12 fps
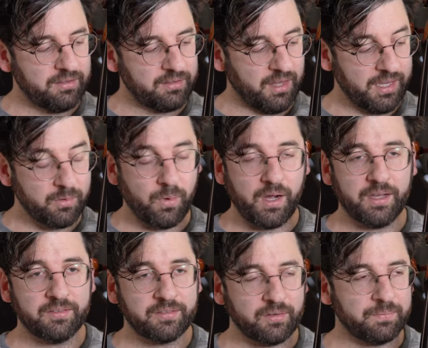
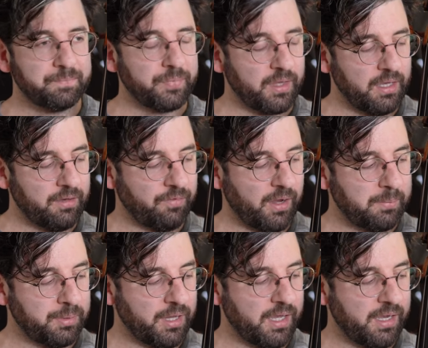Likewise, if I
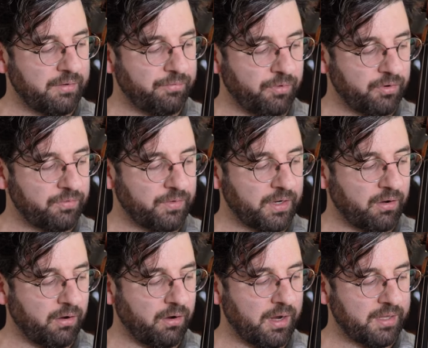play first
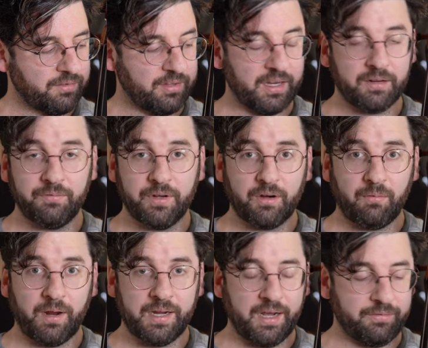finger and second finger
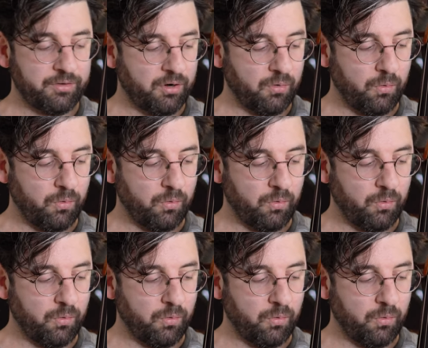right after,